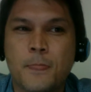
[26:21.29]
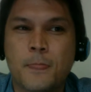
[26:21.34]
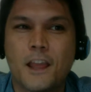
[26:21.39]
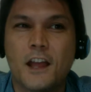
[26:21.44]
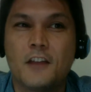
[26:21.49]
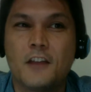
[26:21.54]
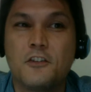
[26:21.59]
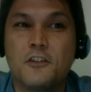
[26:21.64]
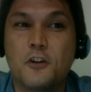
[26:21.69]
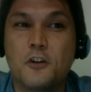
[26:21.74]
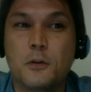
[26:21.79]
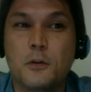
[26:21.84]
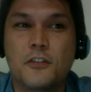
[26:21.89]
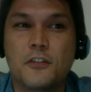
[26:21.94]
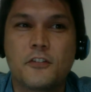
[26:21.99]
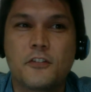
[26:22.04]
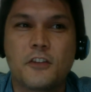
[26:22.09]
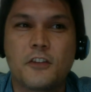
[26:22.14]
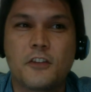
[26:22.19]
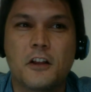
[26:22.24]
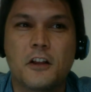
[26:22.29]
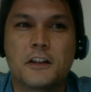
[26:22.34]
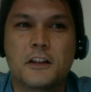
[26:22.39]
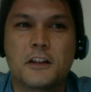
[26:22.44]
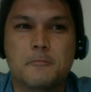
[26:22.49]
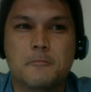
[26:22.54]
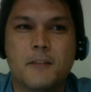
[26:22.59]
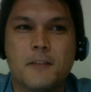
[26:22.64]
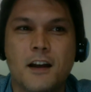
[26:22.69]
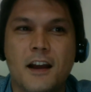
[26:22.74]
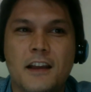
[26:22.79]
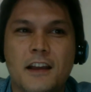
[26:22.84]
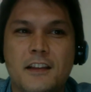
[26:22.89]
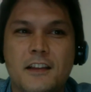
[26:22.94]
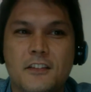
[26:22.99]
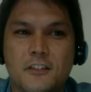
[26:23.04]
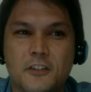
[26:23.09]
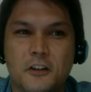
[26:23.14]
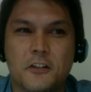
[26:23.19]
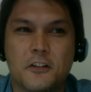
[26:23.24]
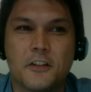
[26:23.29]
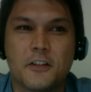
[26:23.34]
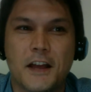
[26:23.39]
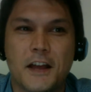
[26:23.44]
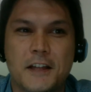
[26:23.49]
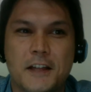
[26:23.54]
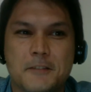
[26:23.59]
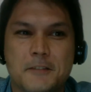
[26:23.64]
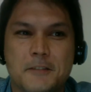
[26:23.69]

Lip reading: and nobody's selling it. I can sell that.